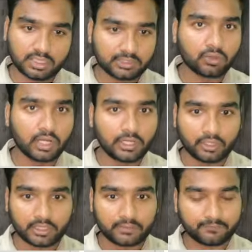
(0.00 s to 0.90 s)
Google
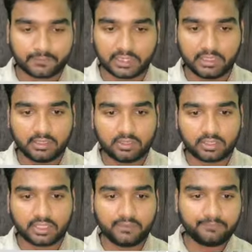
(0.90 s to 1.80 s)
docking.
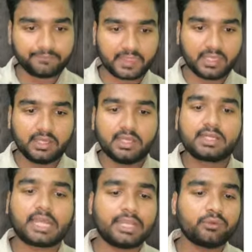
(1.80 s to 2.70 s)
Okay,
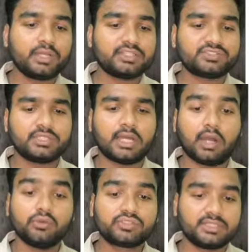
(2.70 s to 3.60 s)
try to understand
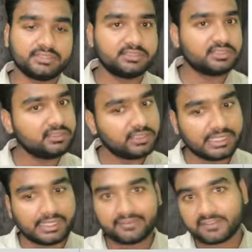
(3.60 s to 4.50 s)
how search engines
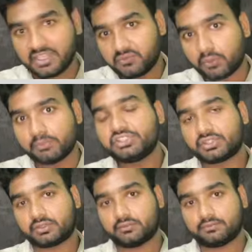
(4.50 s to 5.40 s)
index information.
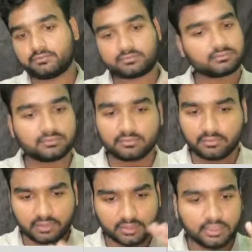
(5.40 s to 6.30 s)

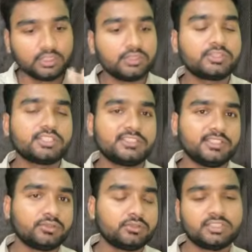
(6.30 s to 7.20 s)
You just
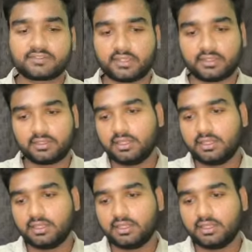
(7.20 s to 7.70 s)
need to this thing.